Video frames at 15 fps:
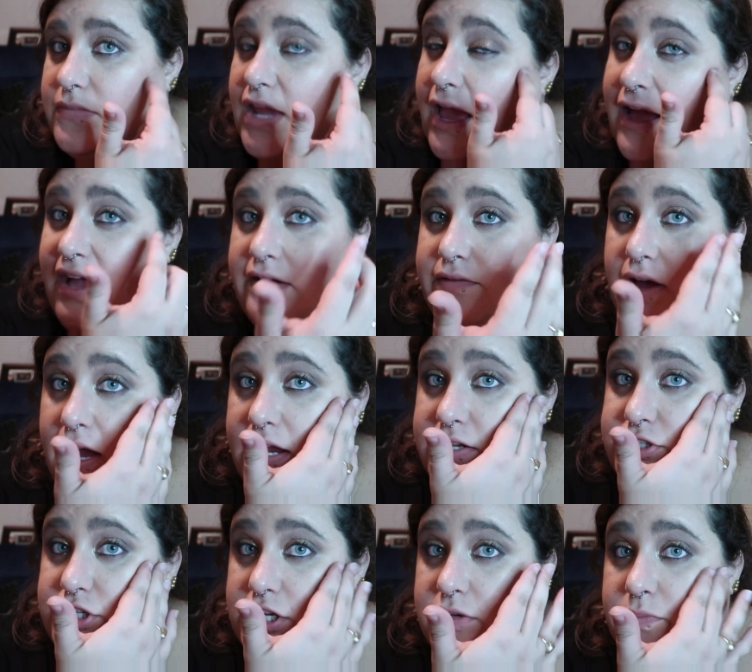high
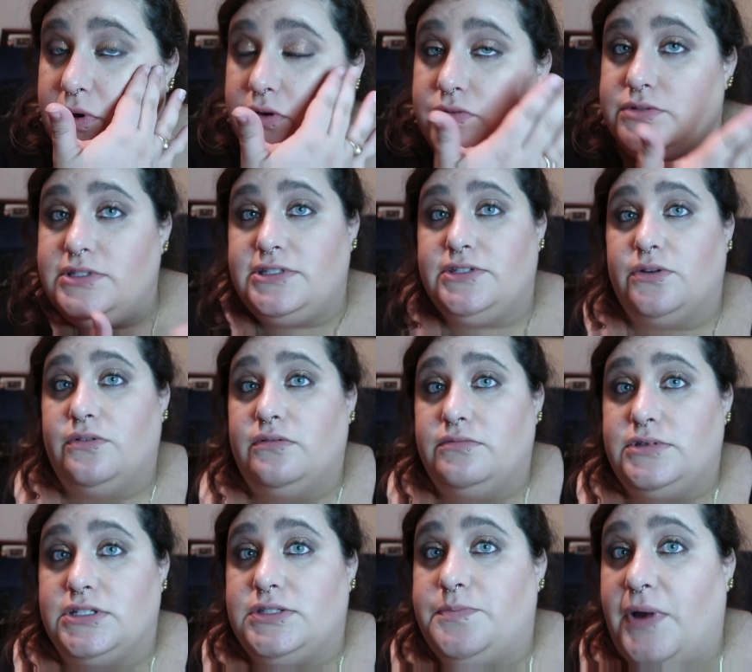cheekbones, so
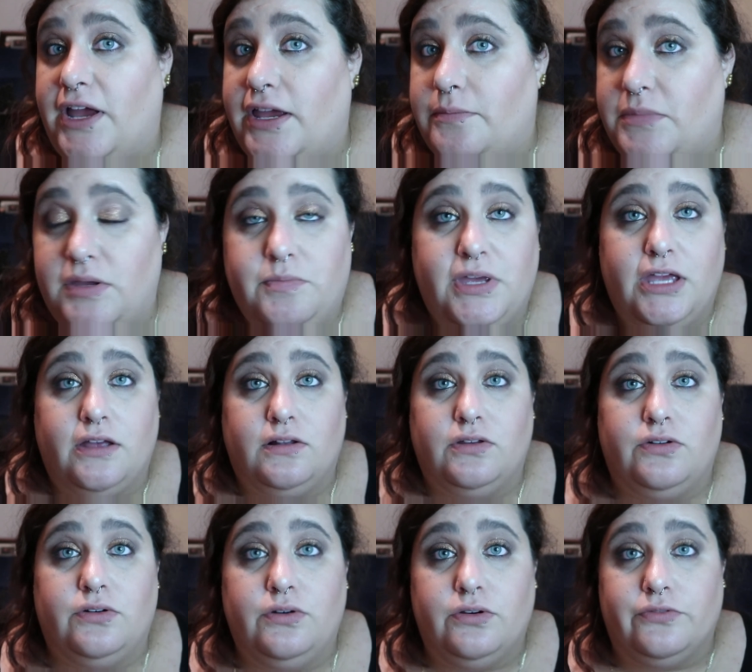despite me being a
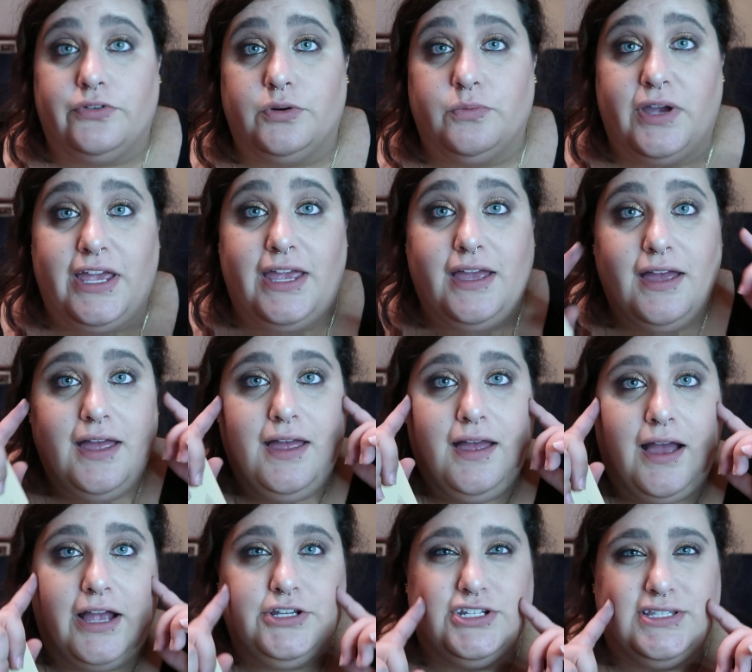little overweight,
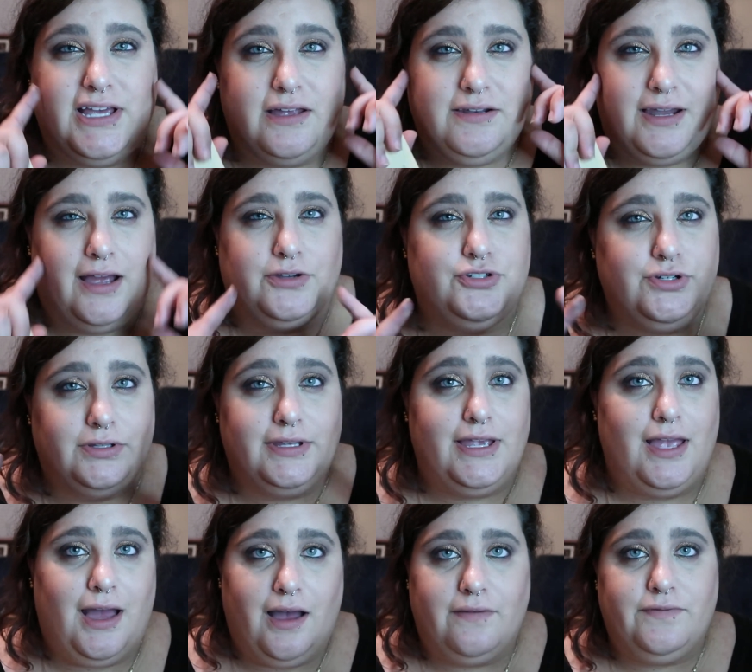I just naturally
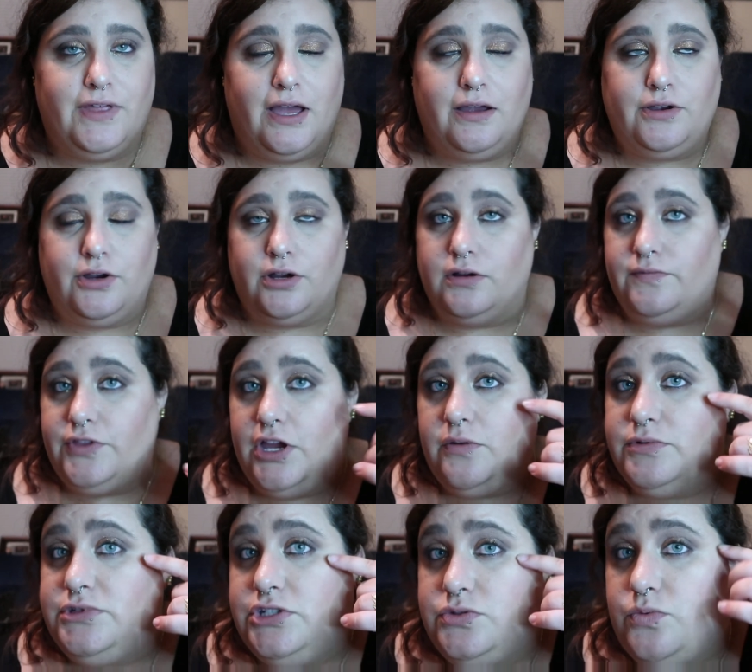have that curve there,
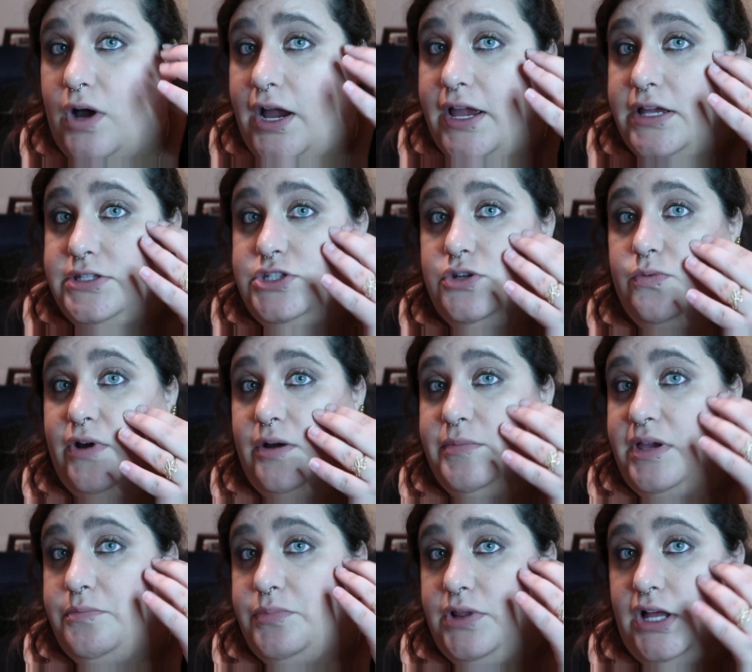which is why I do wear
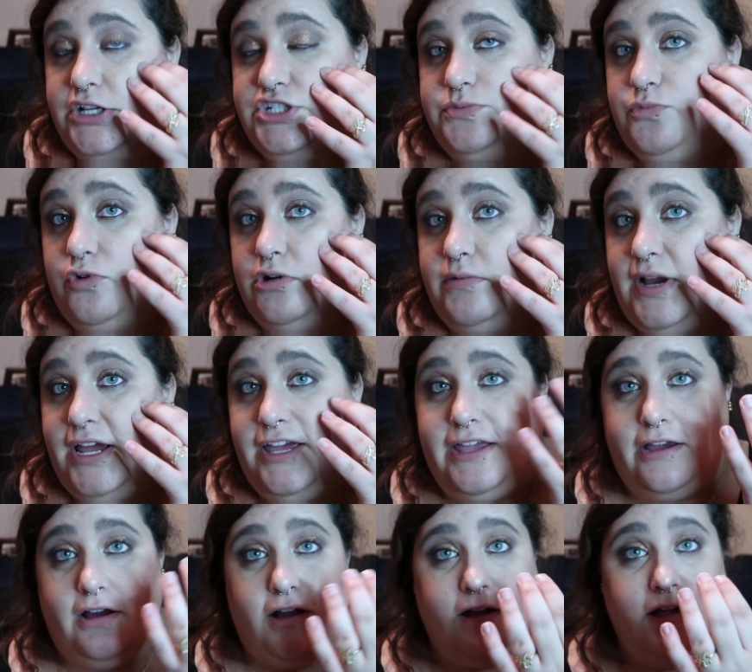my blush more right
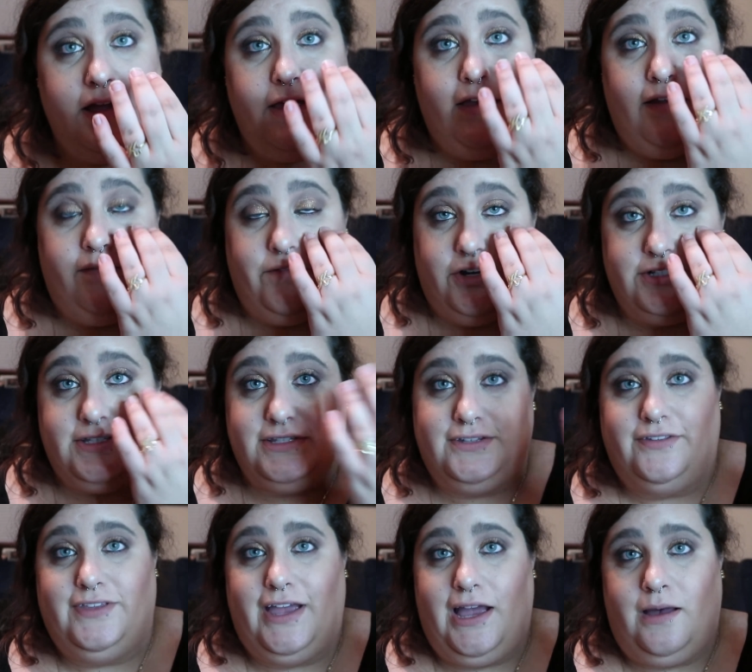here versus
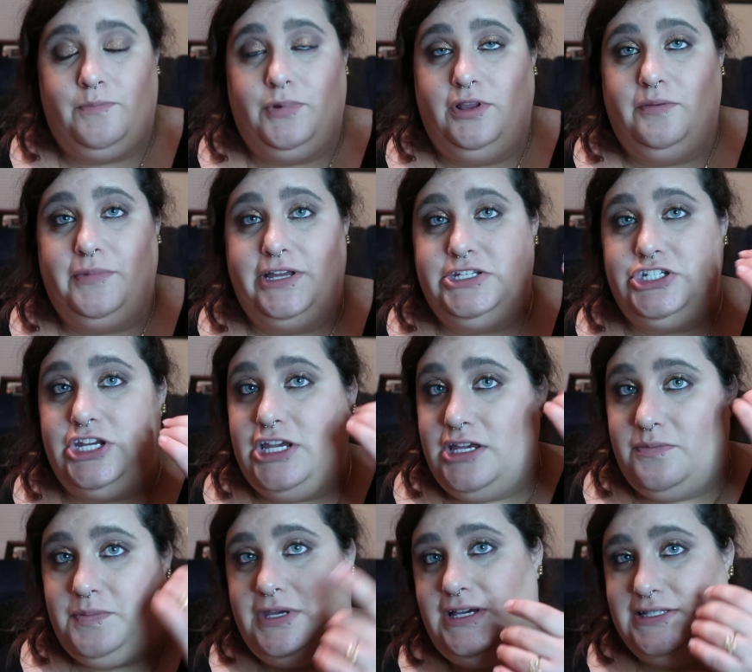on the apple of my
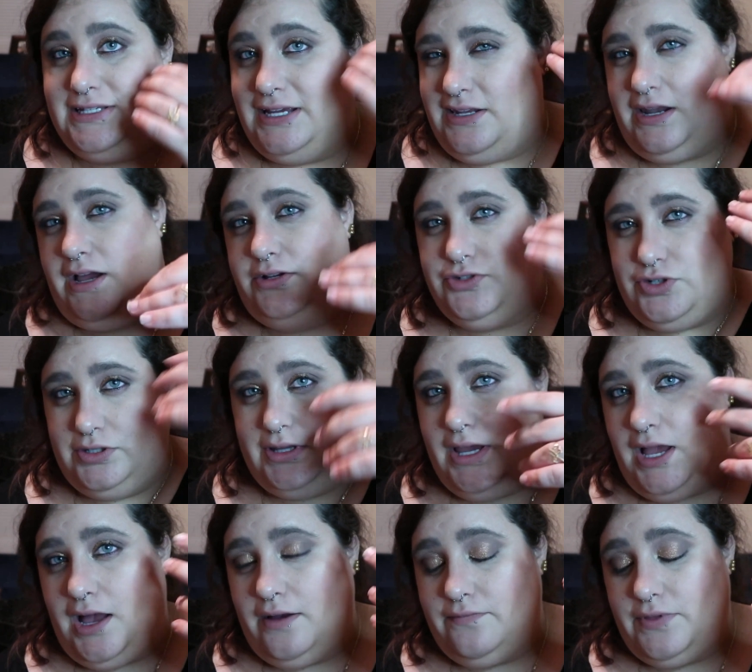cheek, because I naturally
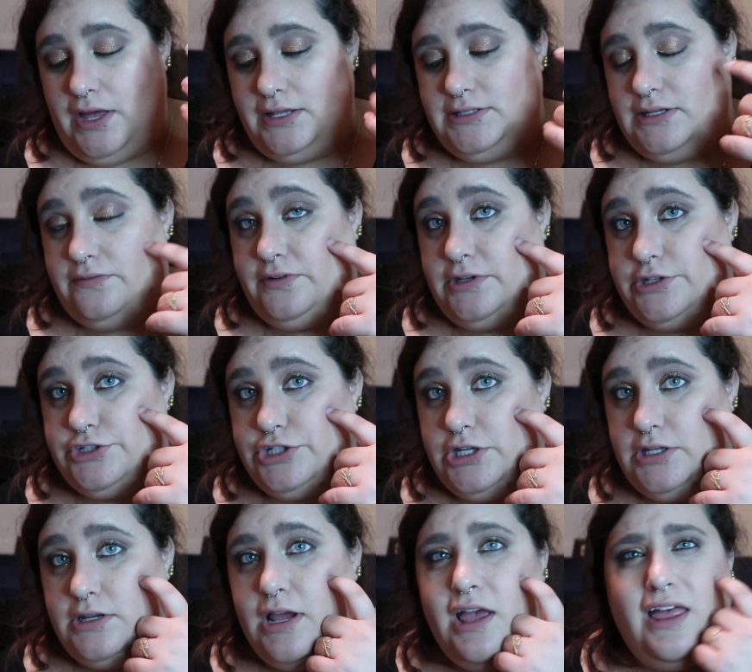have that
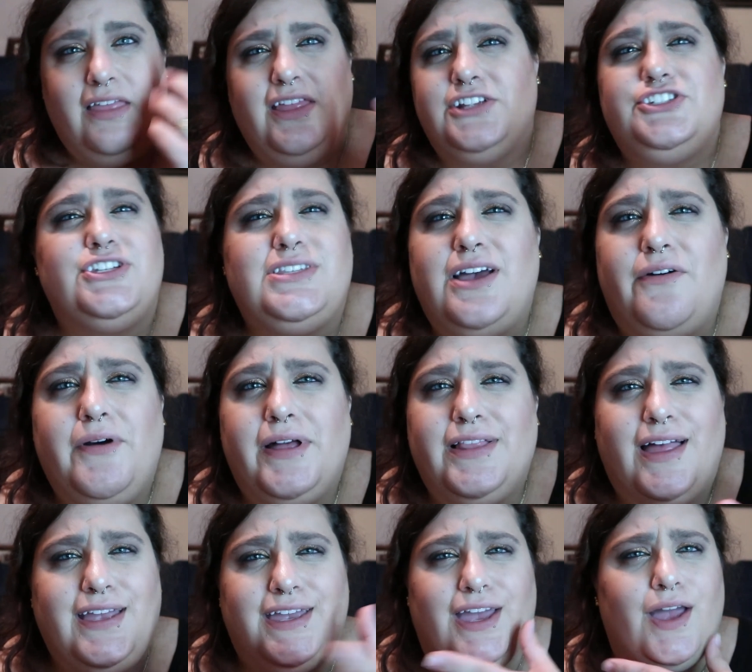definition. That's just how I
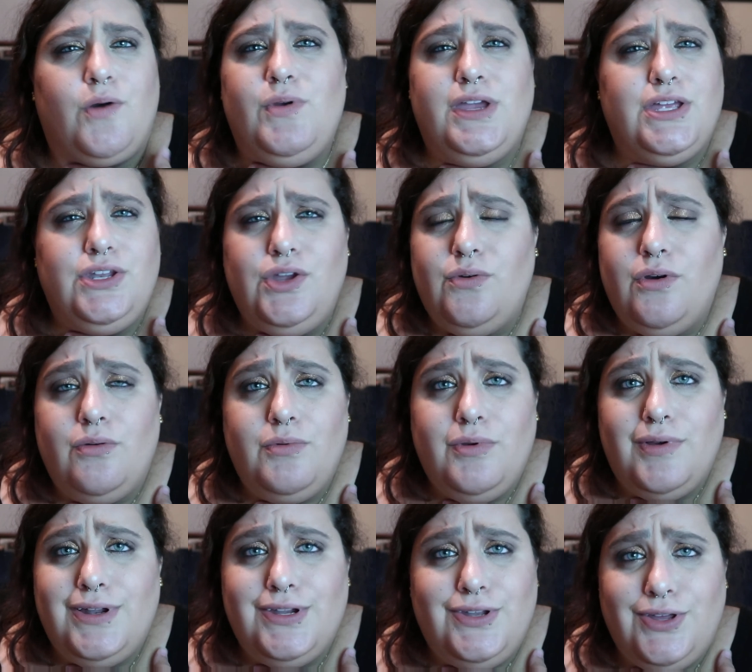like it. We can do what we
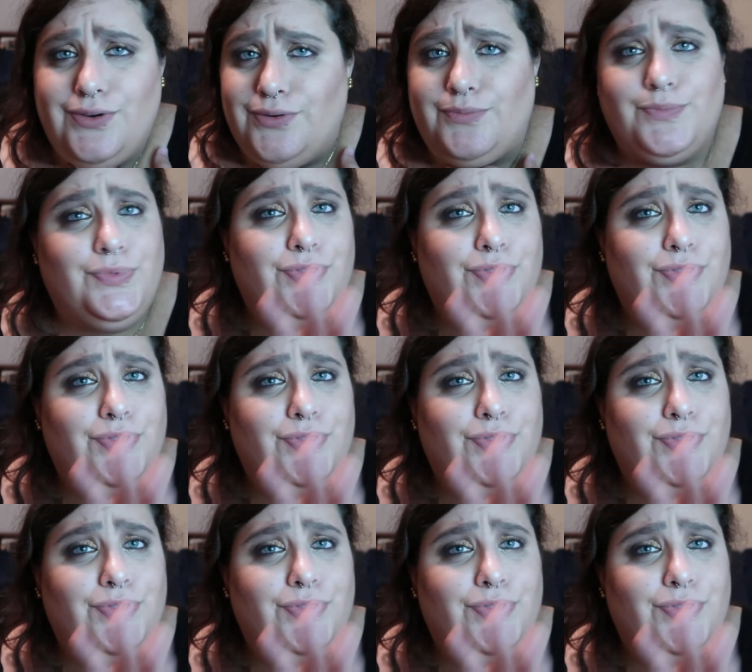want to do.